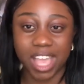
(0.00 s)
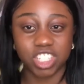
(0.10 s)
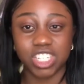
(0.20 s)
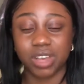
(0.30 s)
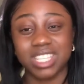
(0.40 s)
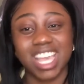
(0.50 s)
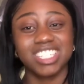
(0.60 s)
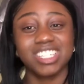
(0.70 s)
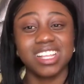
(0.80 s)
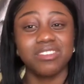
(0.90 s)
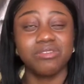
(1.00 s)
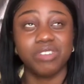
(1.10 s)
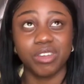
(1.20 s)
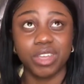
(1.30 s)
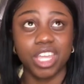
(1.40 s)
actually actually
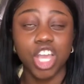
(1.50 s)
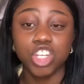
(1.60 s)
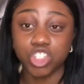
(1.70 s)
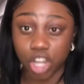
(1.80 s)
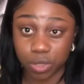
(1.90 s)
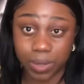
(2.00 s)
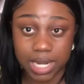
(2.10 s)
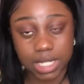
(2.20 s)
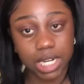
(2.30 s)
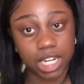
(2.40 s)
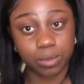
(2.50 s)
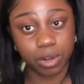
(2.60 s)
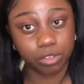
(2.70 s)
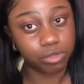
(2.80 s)
very shocked when I did a little bit of